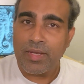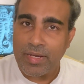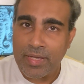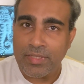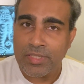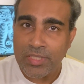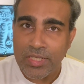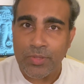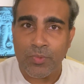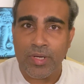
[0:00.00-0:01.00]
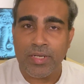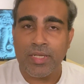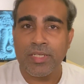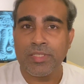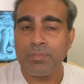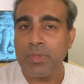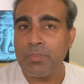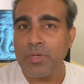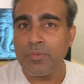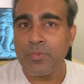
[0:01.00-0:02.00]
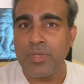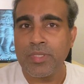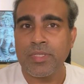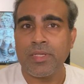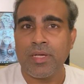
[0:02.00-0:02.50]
Now, the third one is the people with